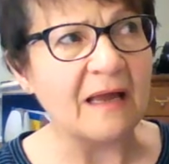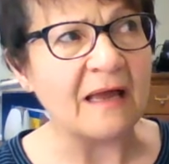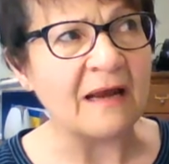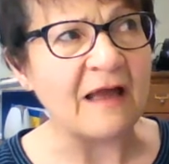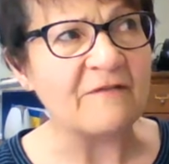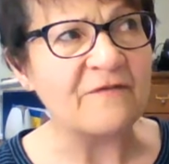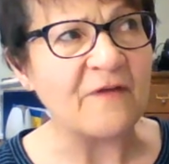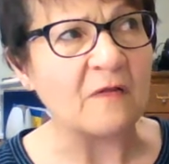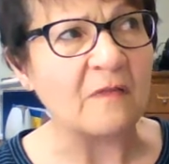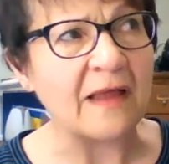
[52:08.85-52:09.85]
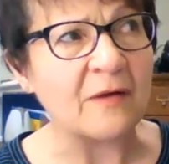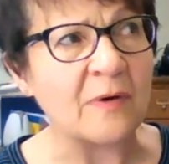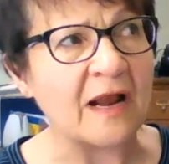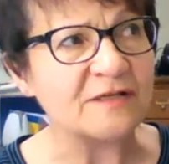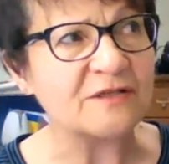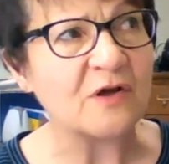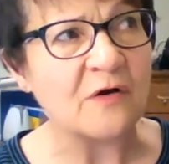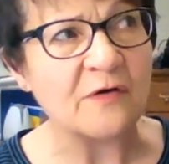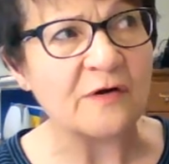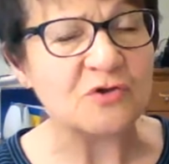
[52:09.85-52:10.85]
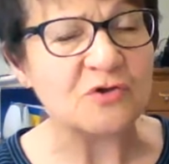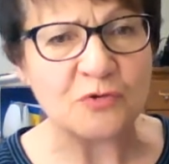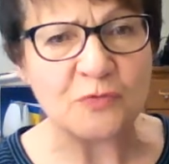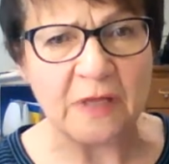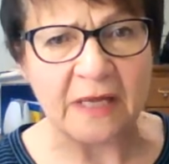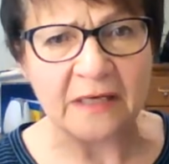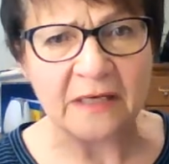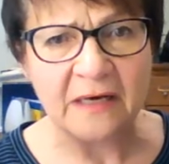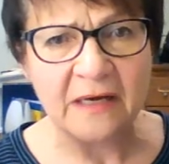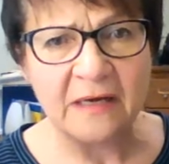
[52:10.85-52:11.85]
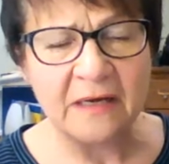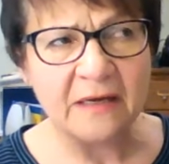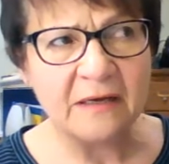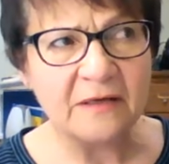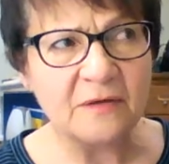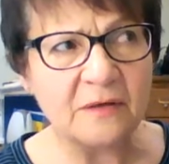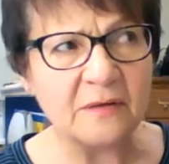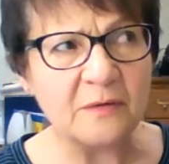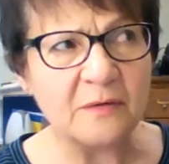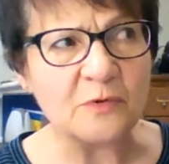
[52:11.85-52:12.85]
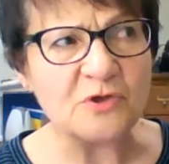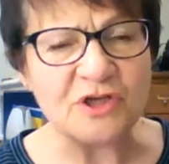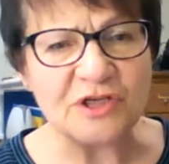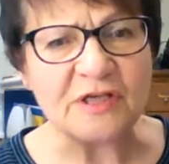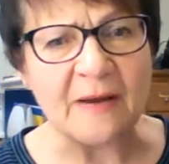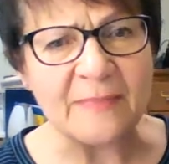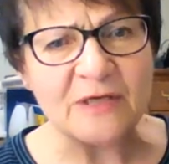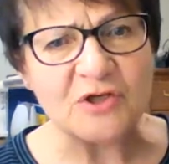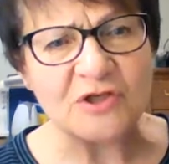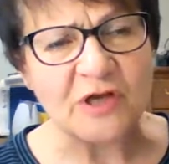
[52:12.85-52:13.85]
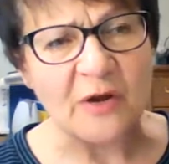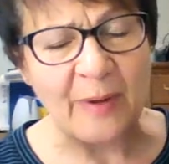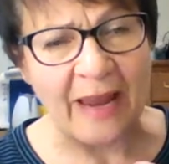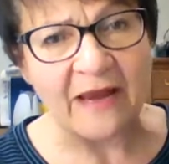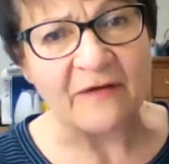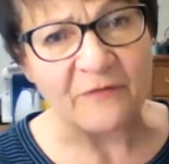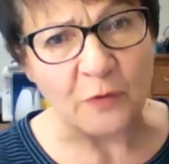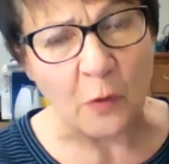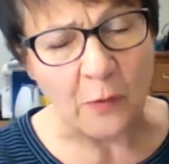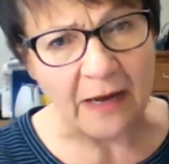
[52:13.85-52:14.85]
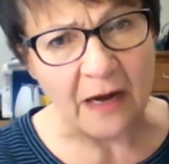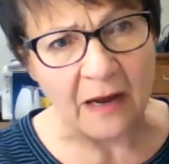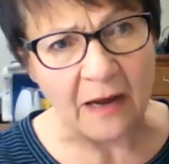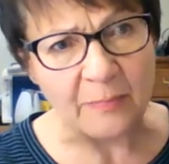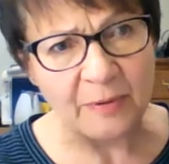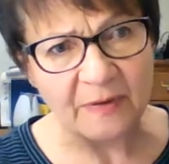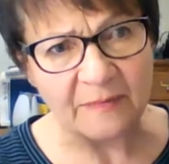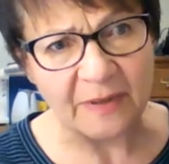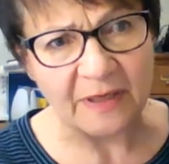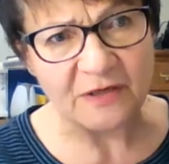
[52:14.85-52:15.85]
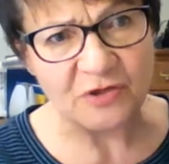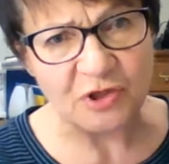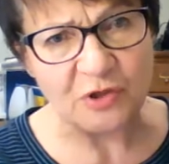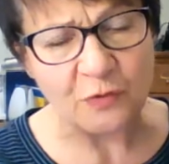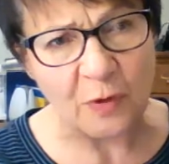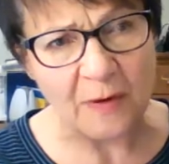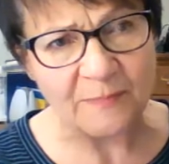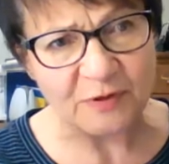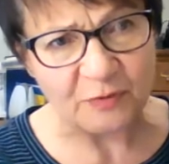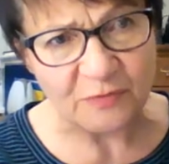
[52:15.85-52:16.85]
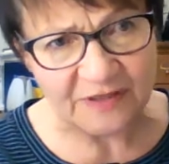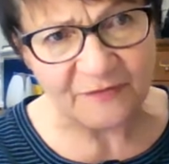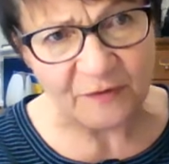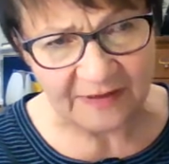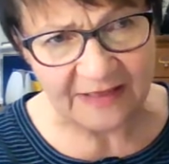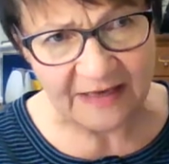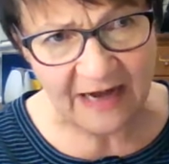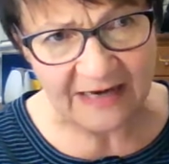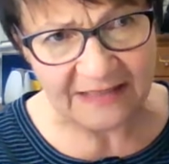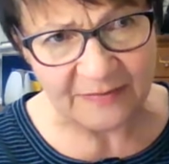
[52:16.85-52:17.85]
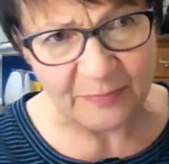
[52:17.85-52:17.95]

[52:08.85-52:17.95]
And I felt like when I saw her in June that when she saw me, she saw pain of growing up because she grew up so differently than I did.